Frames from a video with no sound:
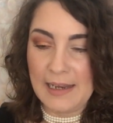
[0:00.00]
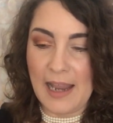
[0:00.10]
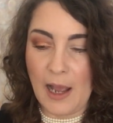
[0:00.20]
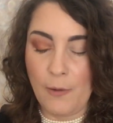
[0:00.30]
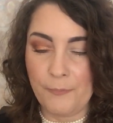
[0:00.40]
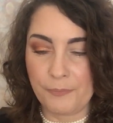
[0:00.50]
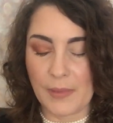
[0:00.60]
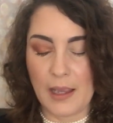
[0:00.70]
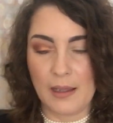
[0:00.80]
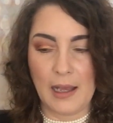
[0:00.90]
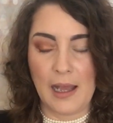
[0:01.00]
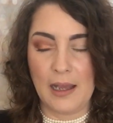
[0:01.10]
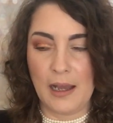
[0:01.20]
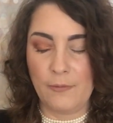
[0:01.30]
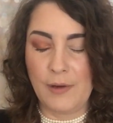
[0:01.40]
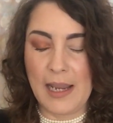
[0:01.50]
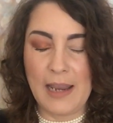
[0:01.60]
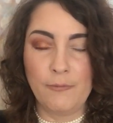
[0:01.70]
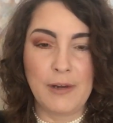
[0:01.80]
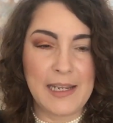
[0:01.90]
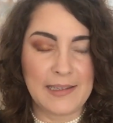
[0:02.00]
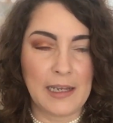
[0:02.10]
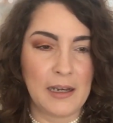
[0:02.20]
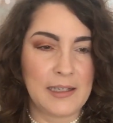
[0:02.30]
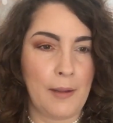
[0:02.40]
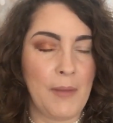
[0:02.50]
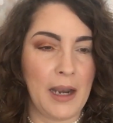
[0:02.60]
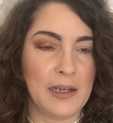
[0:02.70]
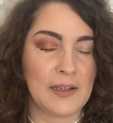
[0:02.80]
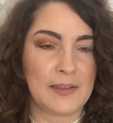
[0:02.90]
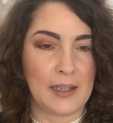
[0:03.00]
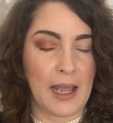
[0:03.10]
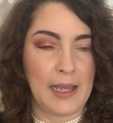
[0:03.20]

Now, in recent months,